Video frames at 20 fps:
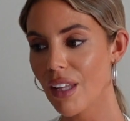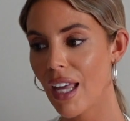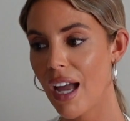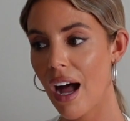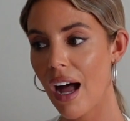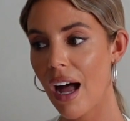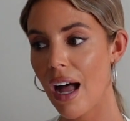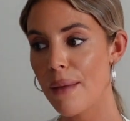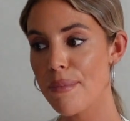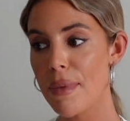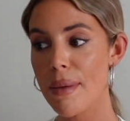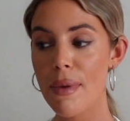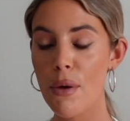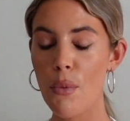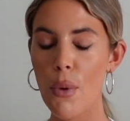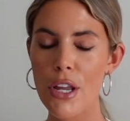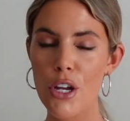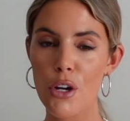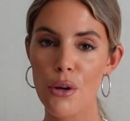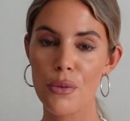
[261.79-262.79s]
uh, maybe
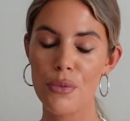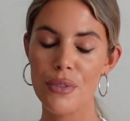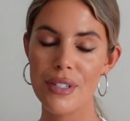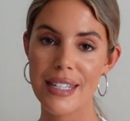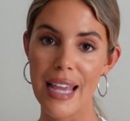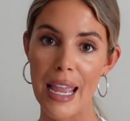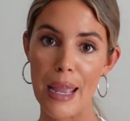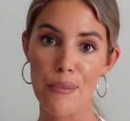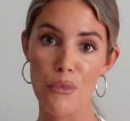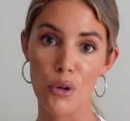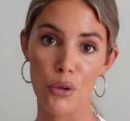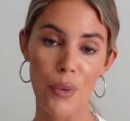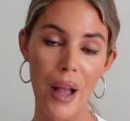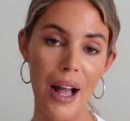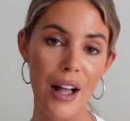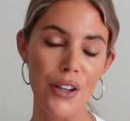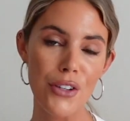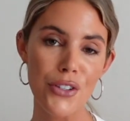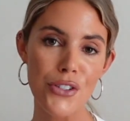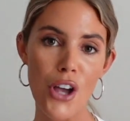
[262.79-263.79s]
what your same
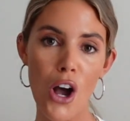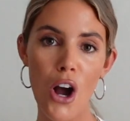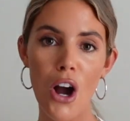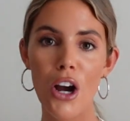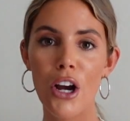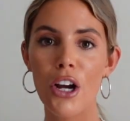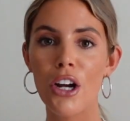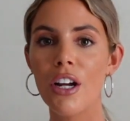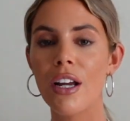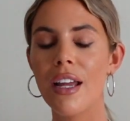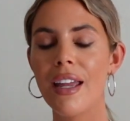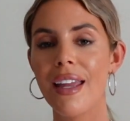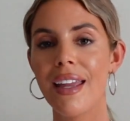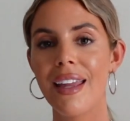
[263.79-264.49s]
morals are